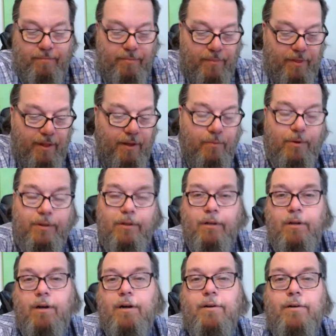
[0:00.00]
They win the
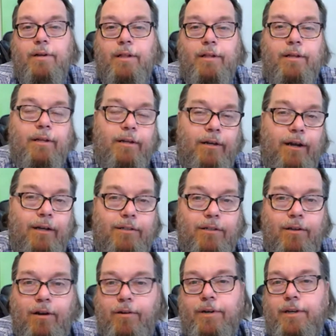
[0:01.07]
lottery. They get a nice
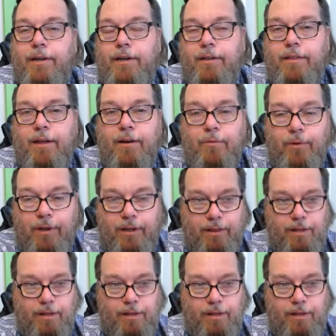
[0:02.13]
lottery ticket that week,